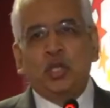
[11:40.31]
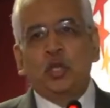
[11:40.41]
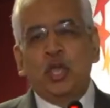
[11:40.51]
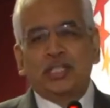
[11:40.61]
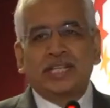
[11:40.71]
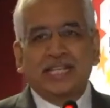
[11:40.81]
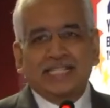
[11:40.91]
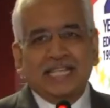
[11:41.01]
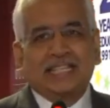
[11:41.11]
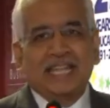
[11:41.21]
curiosity
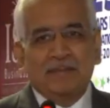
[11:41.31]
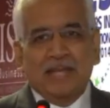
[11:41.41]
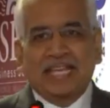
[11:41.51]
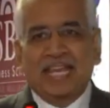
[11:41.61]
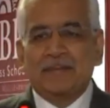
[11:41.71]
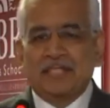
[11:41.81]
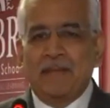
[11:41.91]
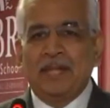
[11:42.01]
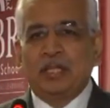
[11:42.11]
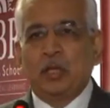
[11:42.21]
is a theme that keeps
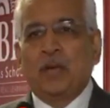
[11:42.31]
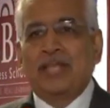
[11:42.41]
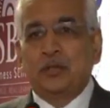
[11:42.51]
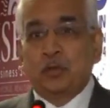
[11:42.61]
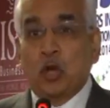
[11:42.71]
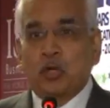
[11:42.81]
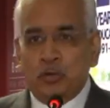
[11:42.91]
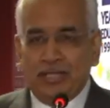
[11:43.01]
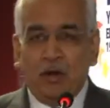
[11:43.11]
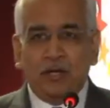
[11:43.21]
coming through as you talk
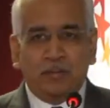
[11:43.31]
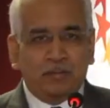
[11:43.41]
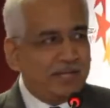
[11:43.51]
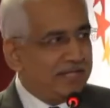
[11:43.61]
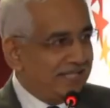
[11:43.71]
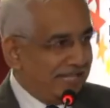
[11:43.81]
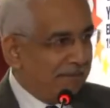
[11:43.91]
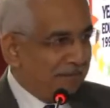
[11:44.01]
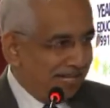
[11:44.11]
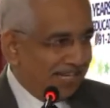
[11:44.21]
to the entrepreneurs in
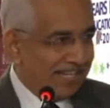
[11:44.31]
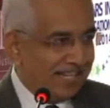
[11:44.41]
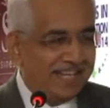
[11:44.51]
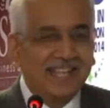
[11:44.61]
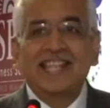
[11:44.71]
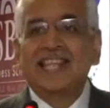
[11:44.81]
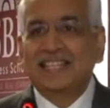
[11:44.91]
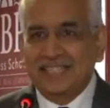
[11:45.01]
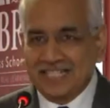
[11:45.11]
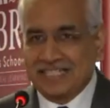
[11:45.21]
that particular
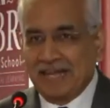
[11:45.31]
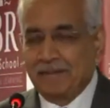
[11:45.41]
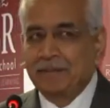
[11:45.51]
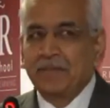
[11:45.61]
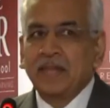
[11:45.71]
thing.